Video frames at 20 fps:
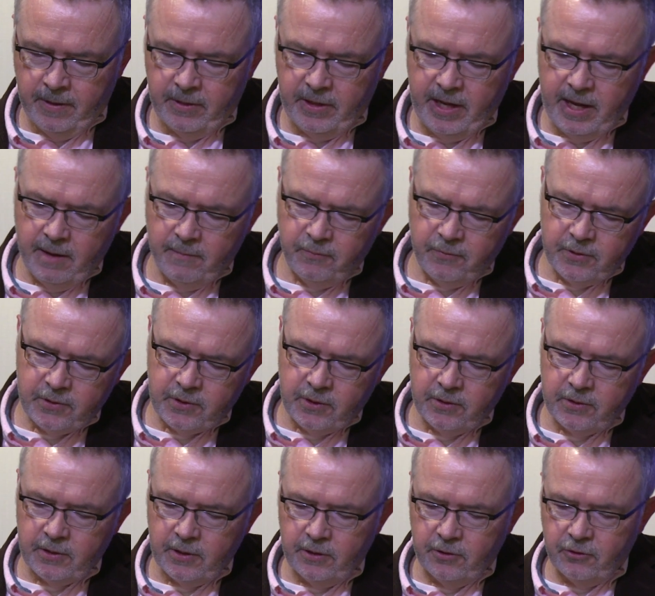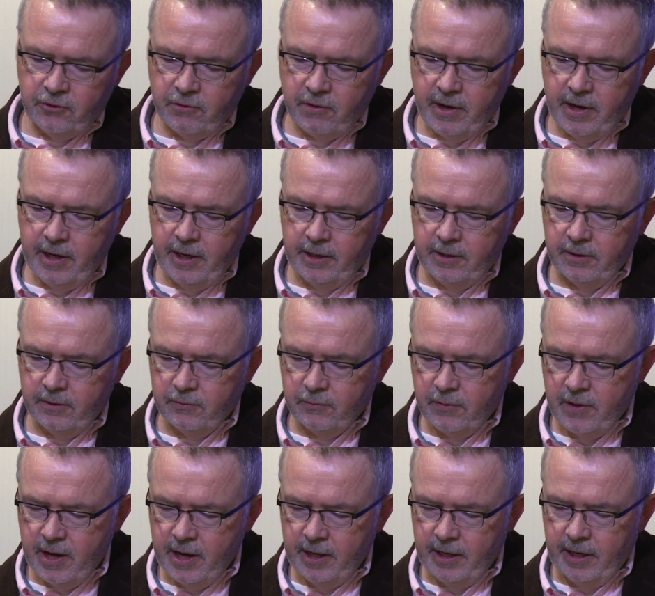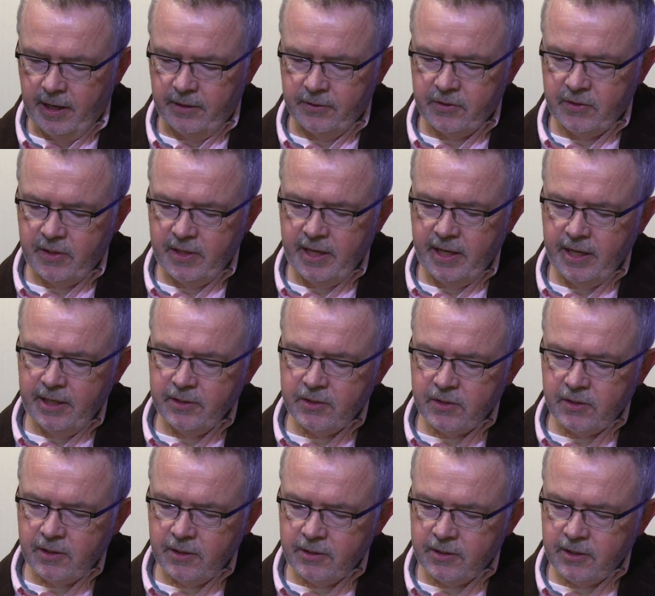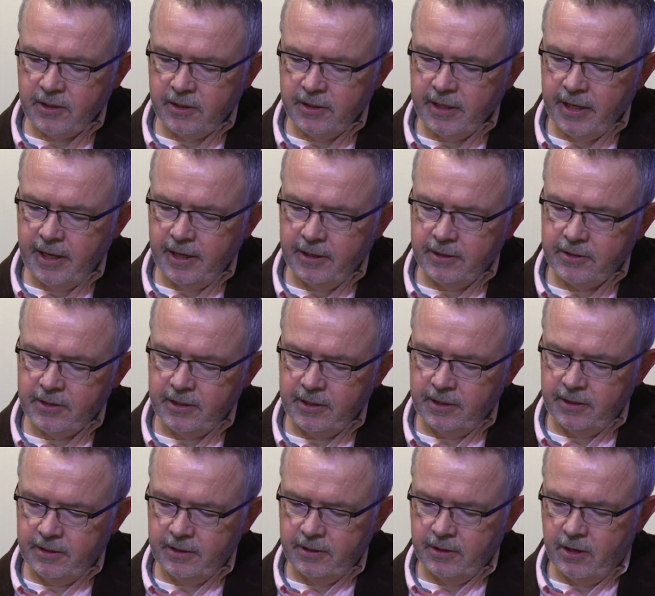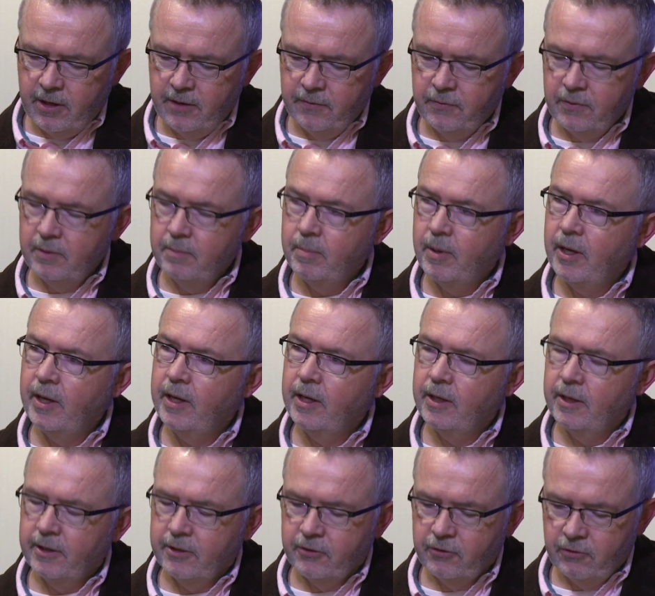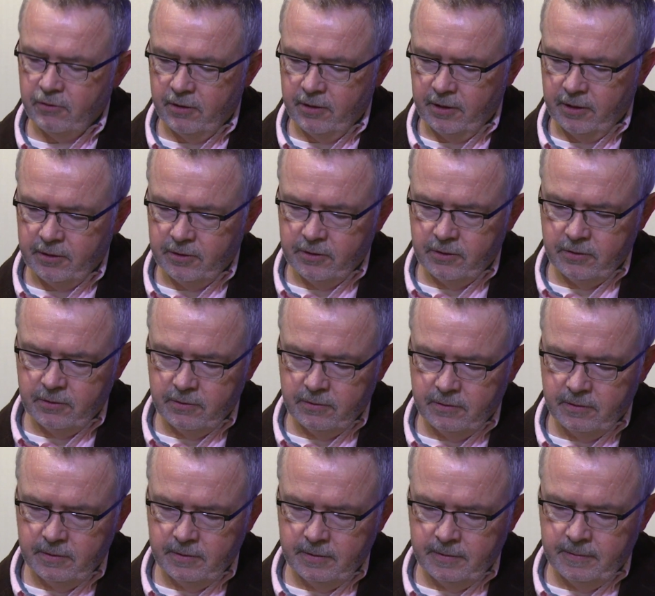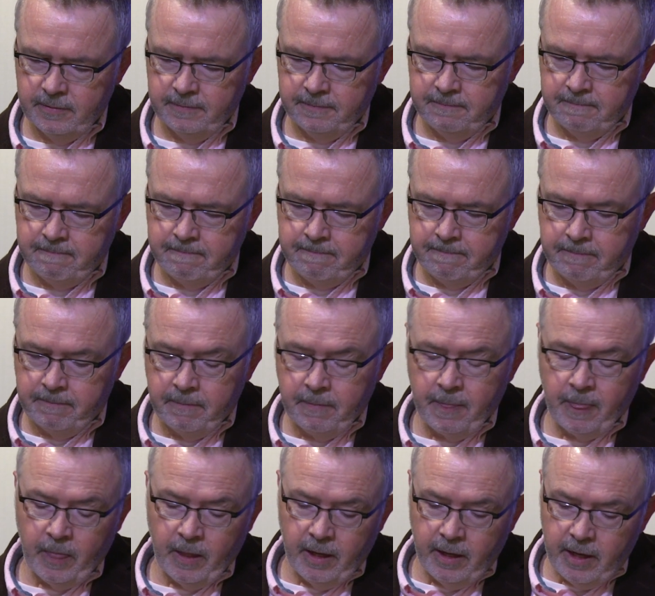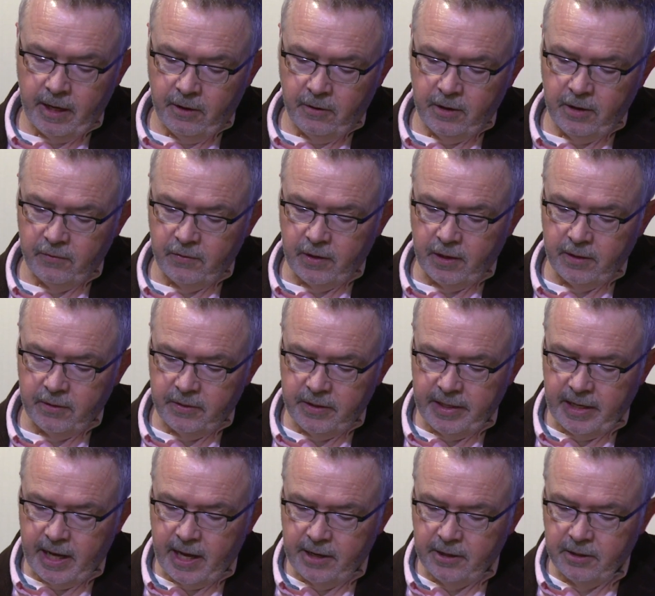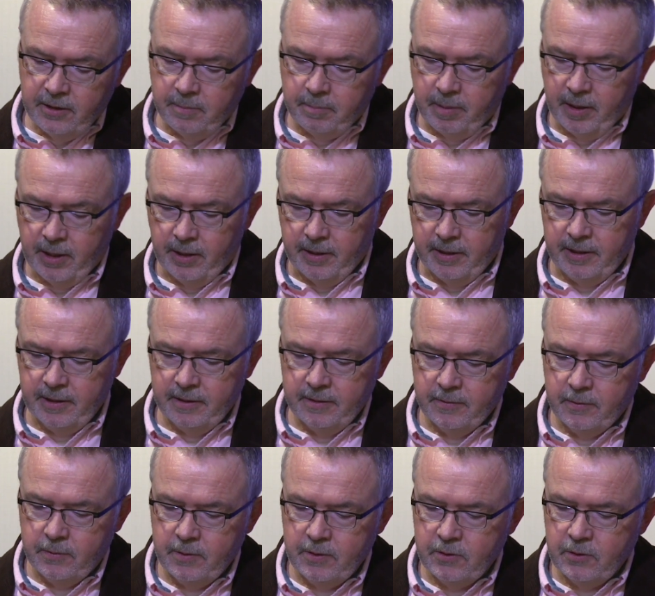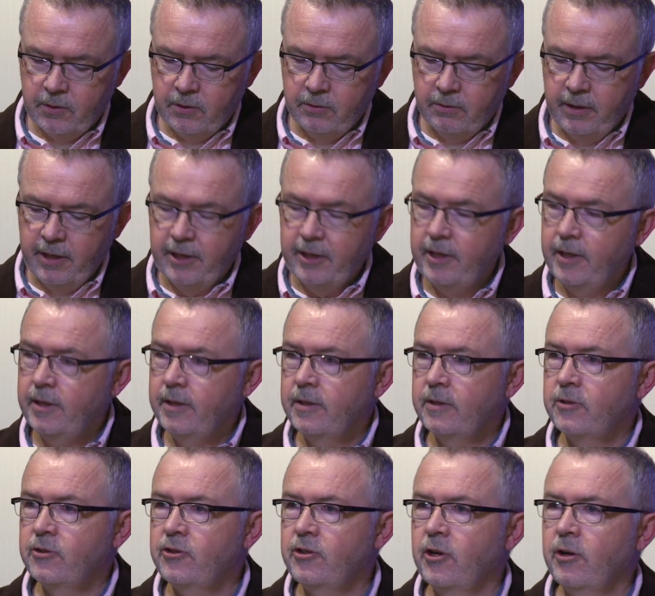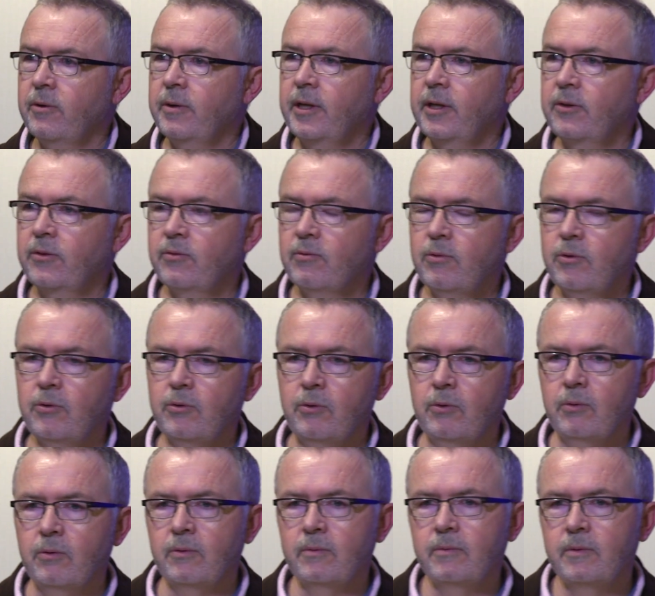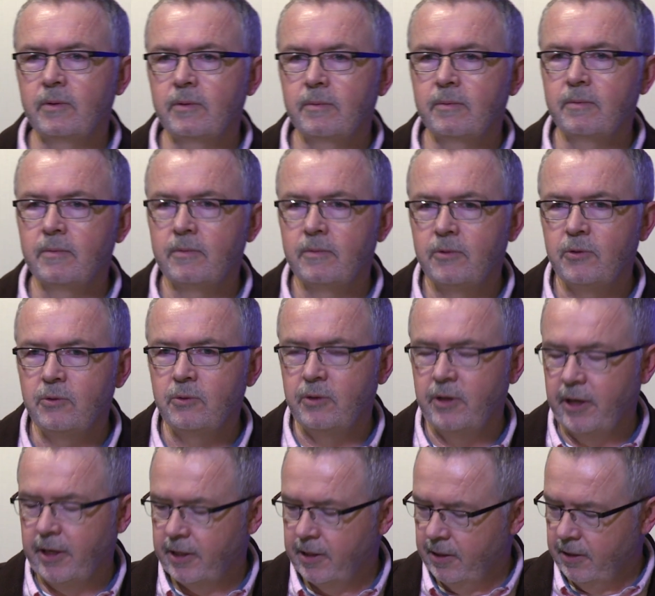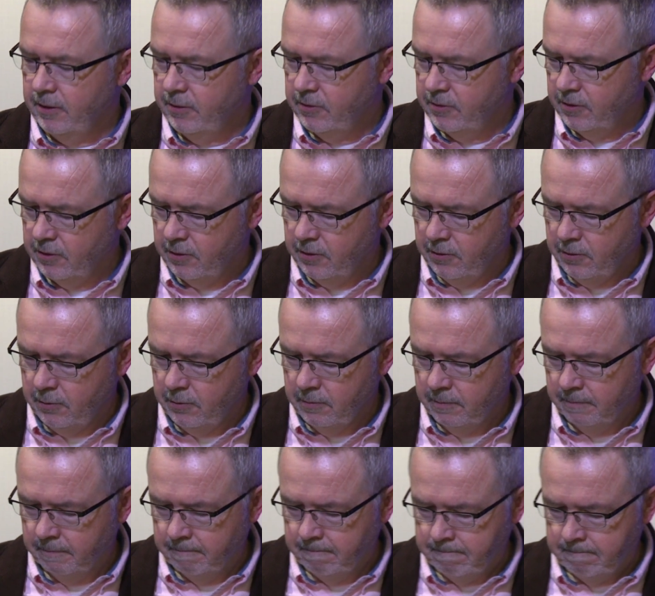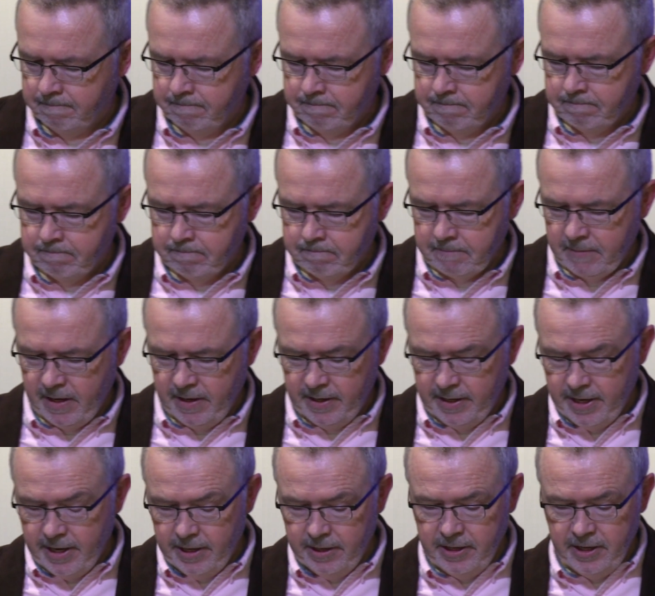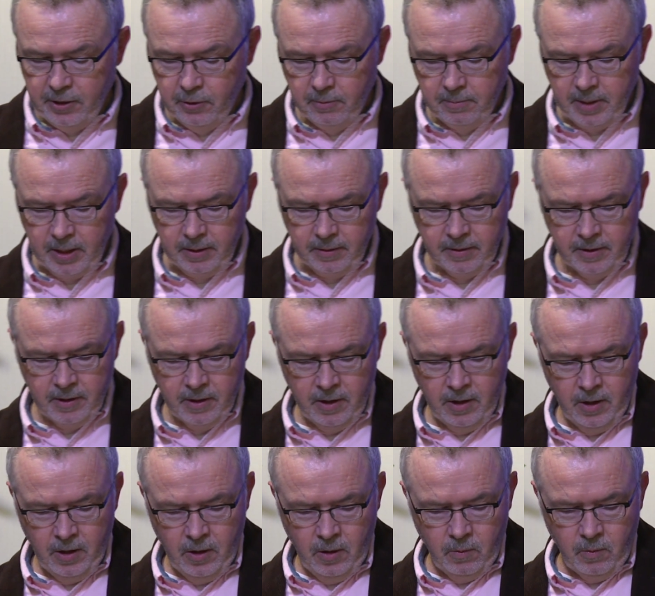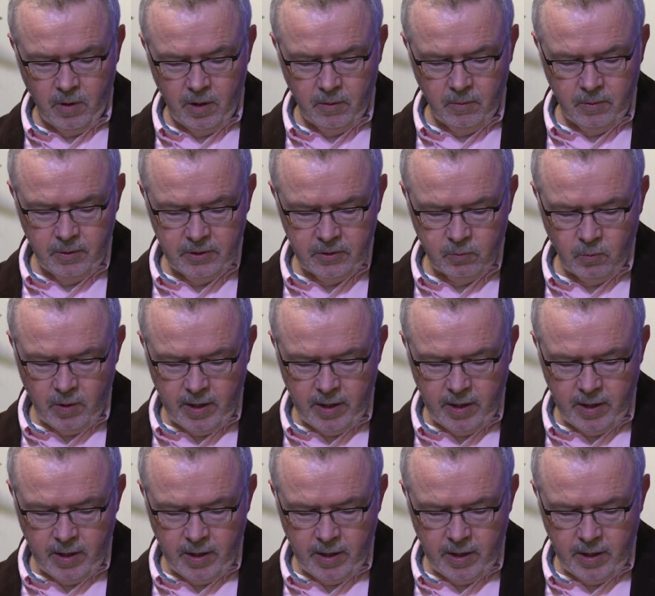the emphasis on trade and finance, the instantaneity offered by electronics. However, the underbelly was already showing through 2 decades ago. Again, Hillman, what was